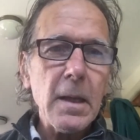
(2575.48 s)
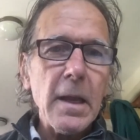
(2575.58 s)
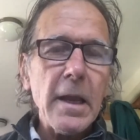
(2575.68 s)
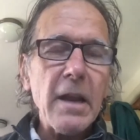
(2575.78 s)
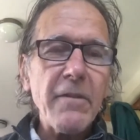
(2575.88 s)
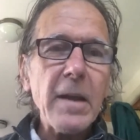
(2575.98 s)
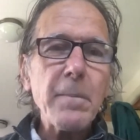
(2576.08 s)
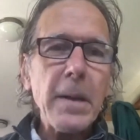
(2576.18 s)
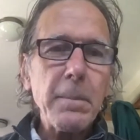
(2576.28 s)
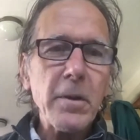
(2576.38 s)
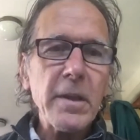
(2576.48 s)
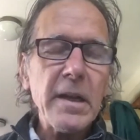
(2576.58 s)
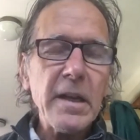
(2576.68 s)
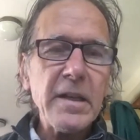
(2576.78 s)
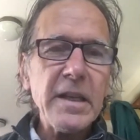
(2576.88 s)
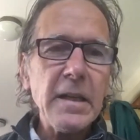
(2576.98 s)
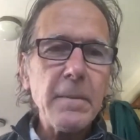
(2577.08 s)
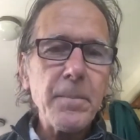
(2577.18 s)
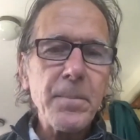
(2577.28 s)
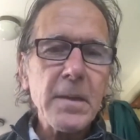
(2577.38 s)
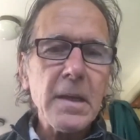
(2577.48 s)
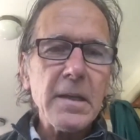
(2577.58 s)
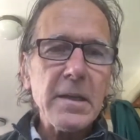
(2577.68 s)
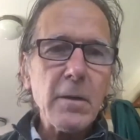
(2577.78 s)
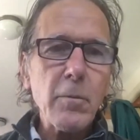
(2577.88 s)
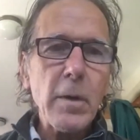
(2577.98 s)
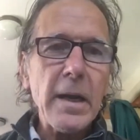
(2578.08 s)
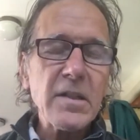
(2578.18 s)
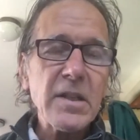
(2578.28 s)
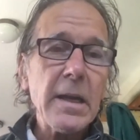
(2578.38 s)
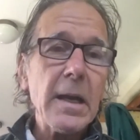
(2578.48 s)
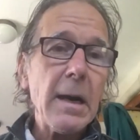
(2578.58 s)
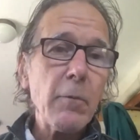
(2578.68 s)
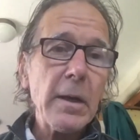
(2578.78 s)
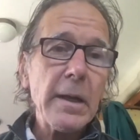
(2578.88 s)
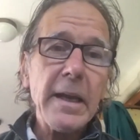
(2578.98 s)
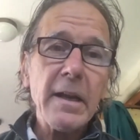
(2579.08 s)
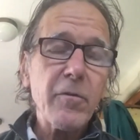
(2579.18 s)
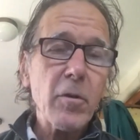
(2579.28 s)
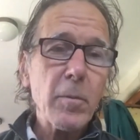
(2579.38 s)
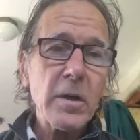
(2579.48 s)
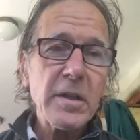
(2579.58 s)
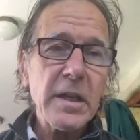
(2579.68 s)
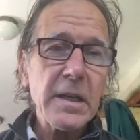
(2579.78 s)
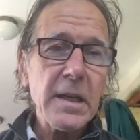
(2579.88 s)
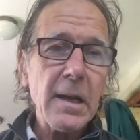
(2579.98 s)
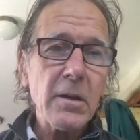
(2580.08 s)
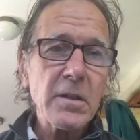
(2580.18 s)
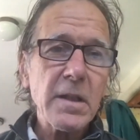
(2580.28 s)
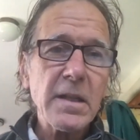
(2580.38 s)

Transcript: And I've had people that indeed did write and say, I really can't afford more than $10. And they